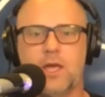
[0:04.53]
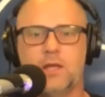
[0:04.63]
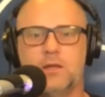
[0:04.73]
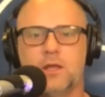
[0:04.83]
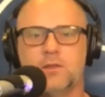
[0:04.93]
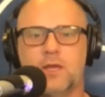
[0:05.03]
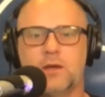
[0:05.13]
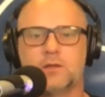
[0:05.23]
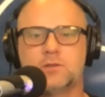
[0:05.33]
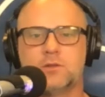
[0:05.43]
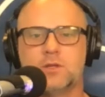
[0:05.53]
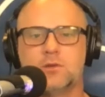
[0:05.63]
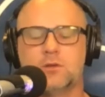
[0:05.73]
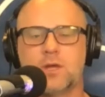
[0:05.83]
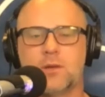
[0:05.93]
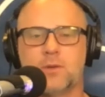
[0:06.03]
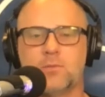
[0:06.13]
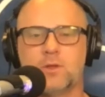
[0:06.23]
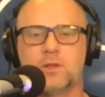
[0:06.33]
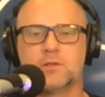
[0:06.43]
and yet the attitude that you come
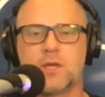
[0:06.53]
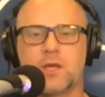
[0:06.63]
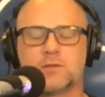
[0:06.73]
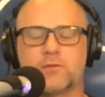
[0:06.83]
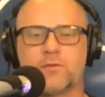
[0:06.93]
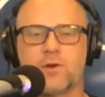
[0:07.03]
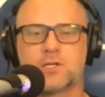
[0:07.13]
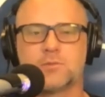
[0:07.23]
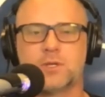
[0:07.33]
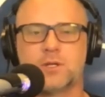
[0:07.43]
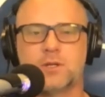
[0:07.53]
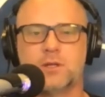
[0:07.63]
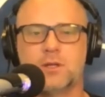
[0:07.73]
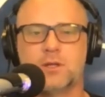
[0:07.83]
in with as a freshman,